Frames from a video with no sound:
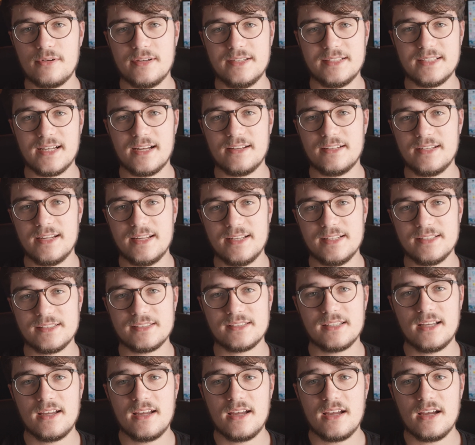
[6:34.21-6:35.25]
He's had
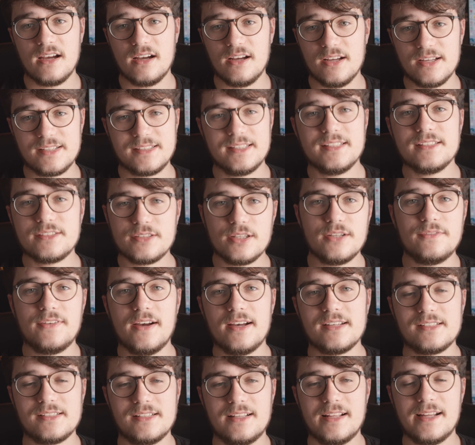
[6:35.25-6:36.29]
his since
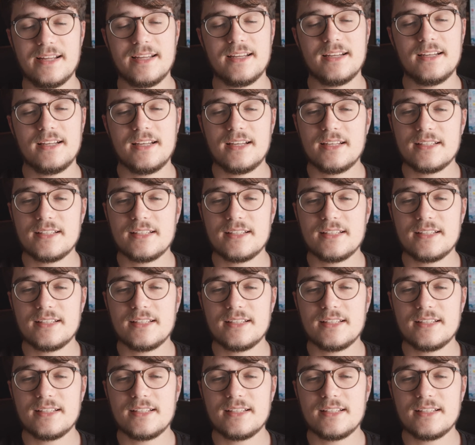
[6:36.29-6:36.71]
2008,